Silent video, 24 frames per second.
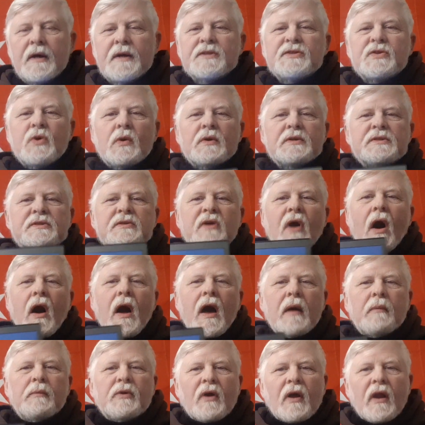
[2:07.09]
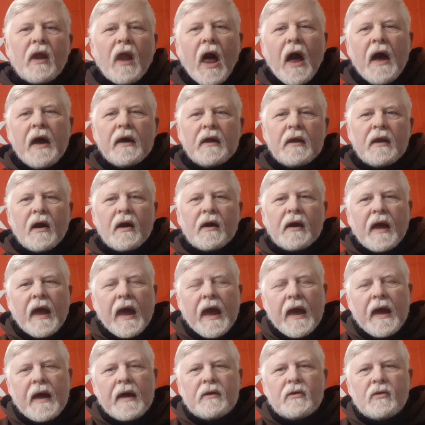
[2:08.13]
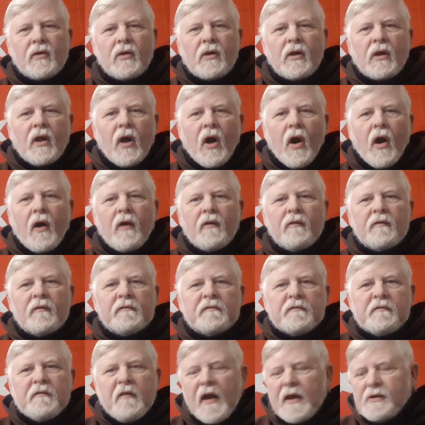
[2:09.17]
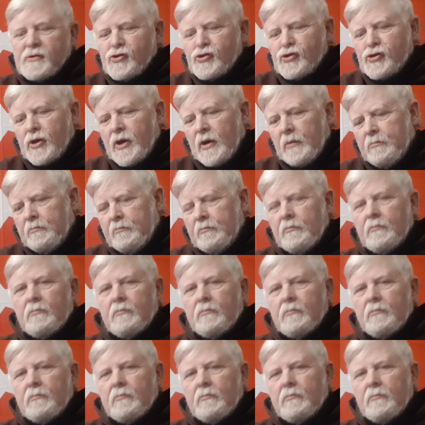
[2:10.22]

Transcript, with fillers: So it's time to light a candle of friendship